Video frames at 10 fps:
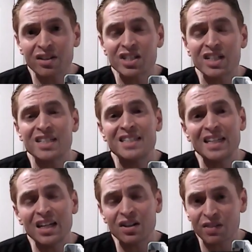there's a
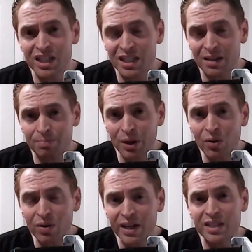decreased
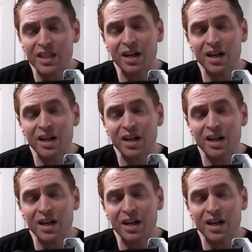ability to